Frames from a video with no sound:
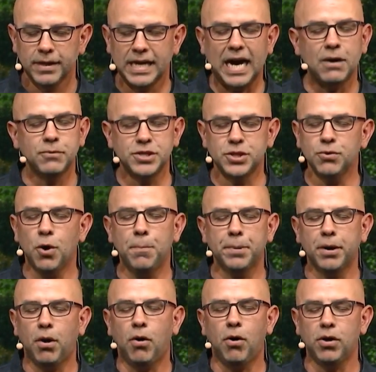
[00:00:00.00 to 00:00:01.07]
God, would you
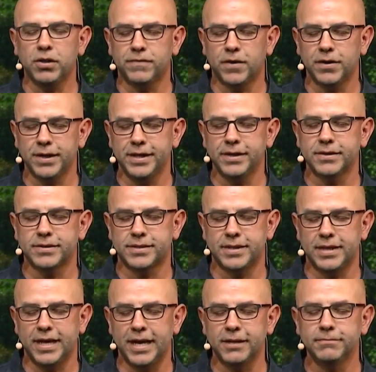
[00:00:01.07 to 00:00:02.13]
open all of our ears
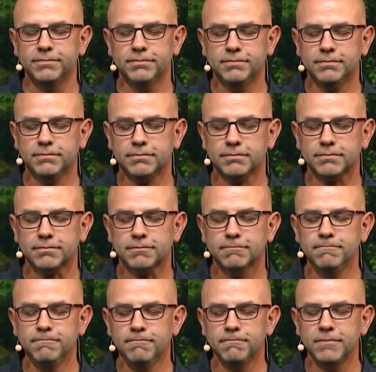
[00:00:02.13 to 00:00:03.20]
tonight?
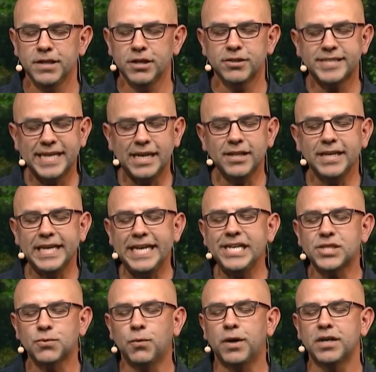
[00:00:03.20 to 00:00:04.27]
You're telling
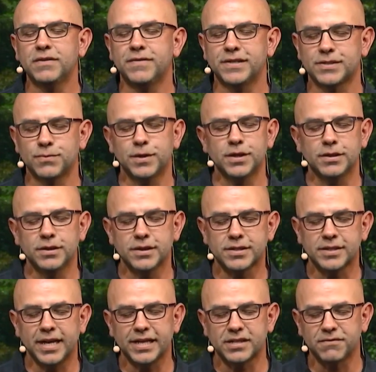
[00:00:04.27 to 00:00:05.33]
each one of us what it
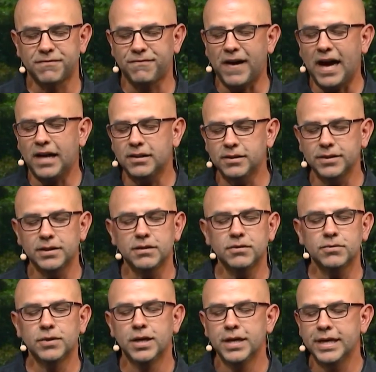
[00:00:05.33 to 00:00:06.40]
looks like to follow
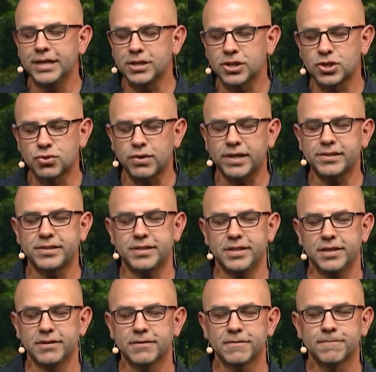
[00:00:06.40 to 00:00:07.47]
you and to trust
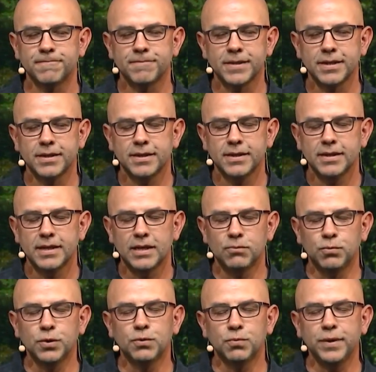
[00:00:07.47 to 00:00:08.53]
you.
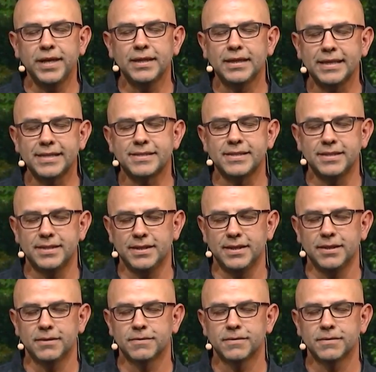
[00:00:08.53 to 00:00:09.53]
And would we listen to you?